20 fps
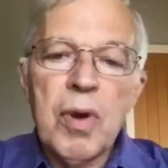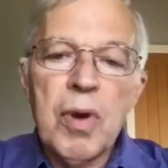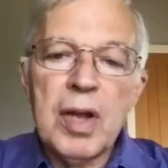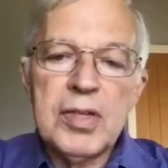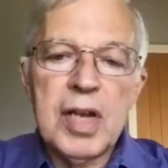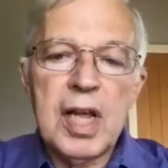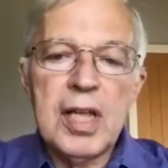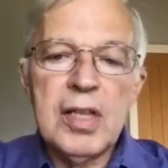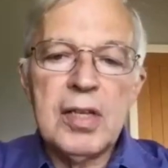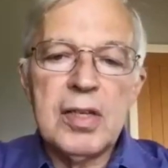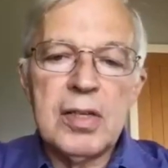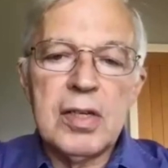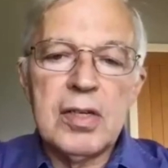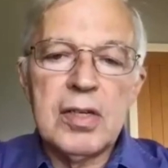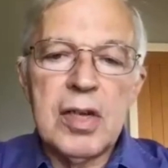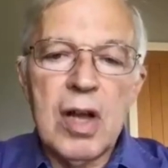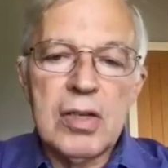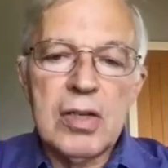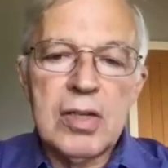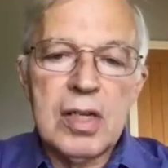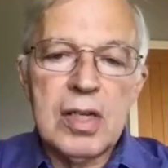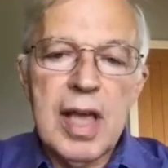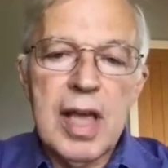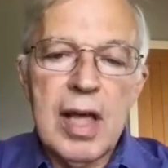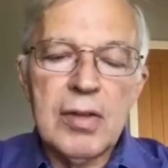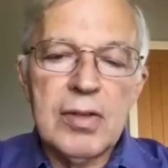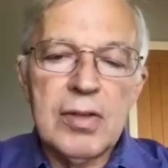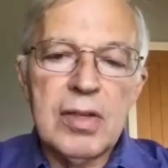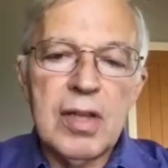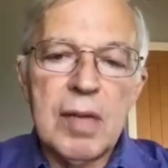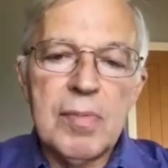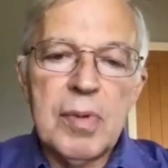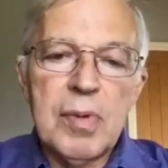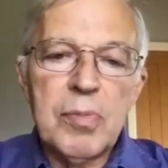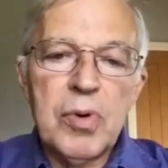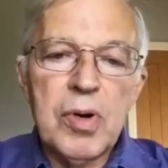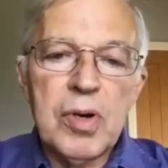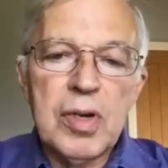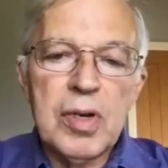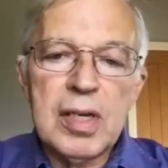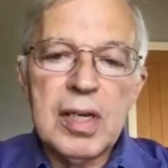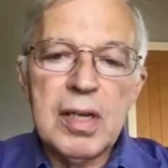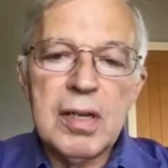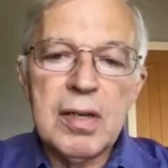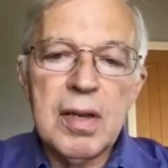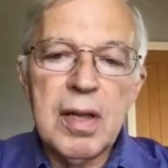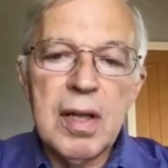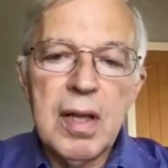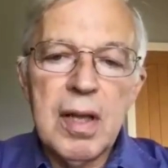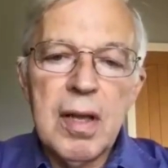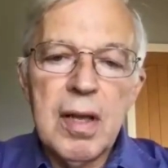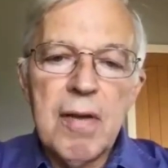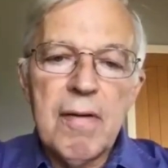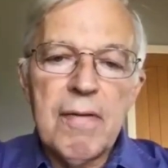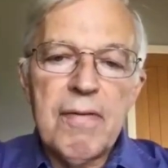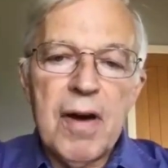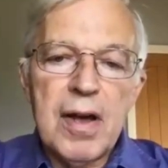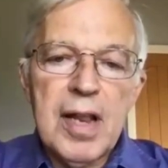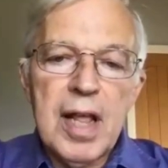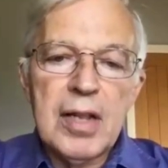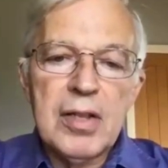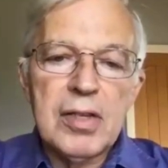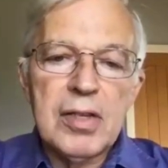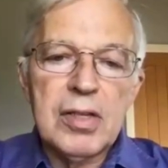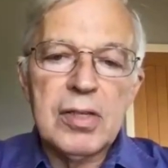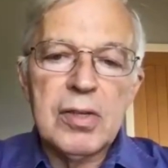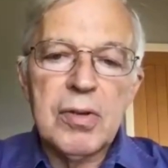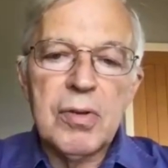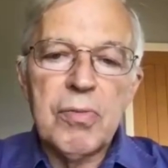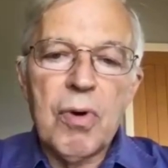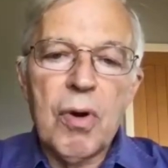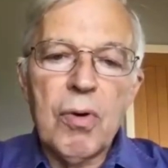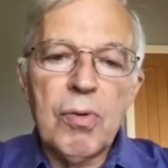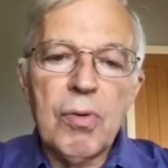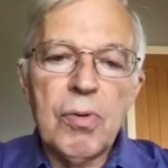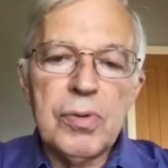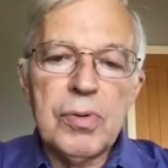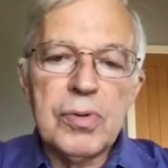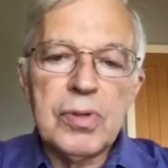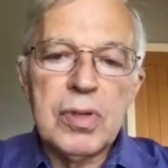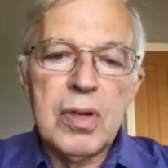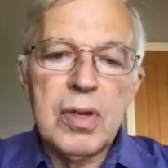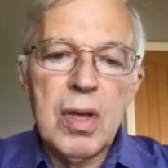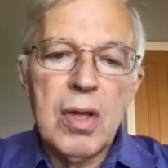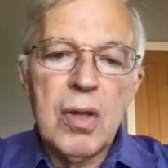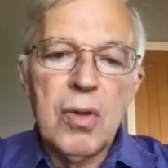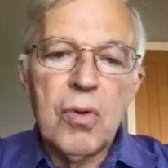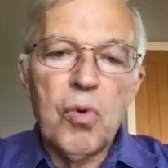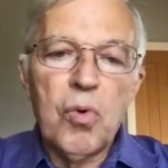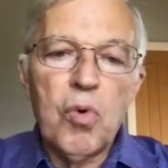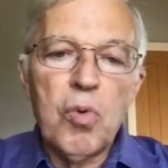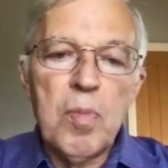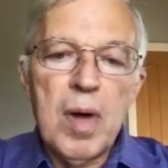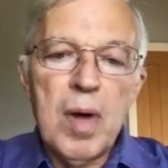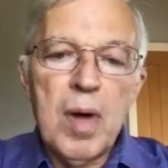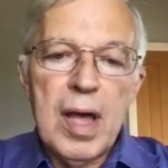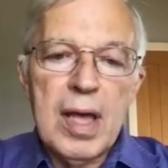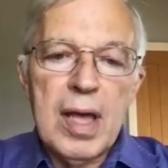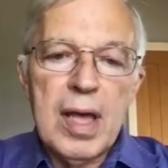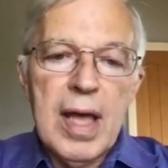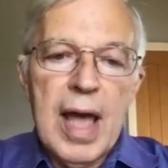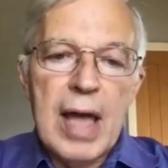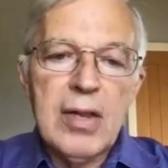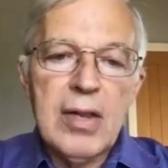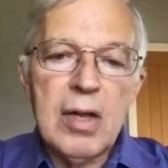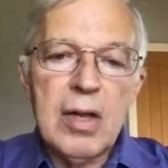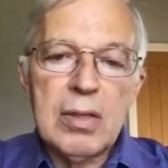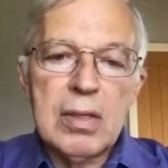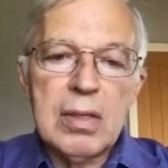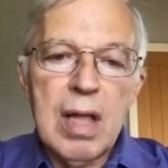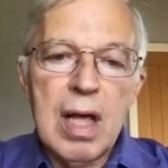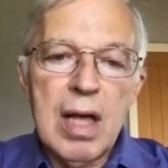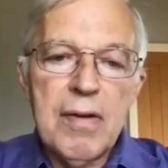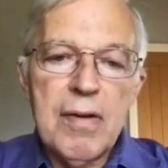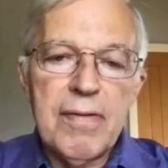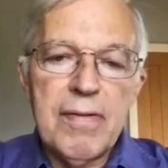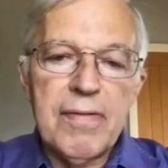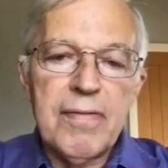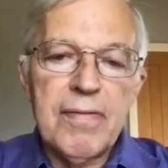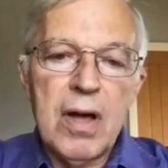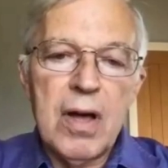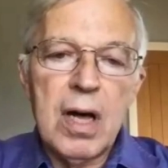Well, I trained as a chartered accountant. I've been working in finance roles all my adult life.